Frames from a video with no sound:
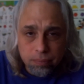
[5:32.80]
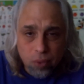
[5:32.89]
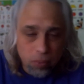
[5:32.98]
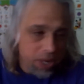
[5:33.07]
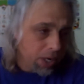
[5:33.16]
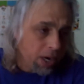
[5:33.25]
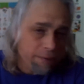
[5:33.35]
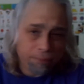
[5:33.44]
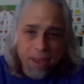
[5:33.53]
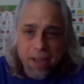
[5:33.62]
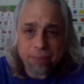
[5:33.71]
Well, you didn't
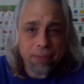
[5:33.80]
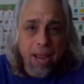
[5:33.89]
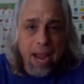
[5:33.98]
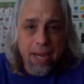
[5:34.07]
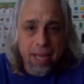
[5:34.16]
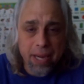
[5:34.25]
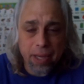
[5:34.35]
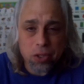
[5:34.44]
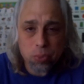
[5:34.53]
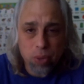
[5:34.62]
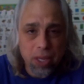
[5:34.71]
fight for the 8
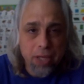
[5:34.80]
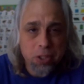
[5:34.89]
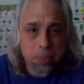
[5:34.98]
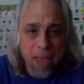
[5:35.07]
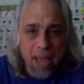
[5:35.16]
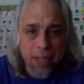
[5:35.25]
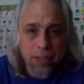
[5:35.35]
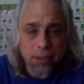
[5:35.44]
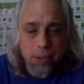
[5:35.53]
innings. What do you expect?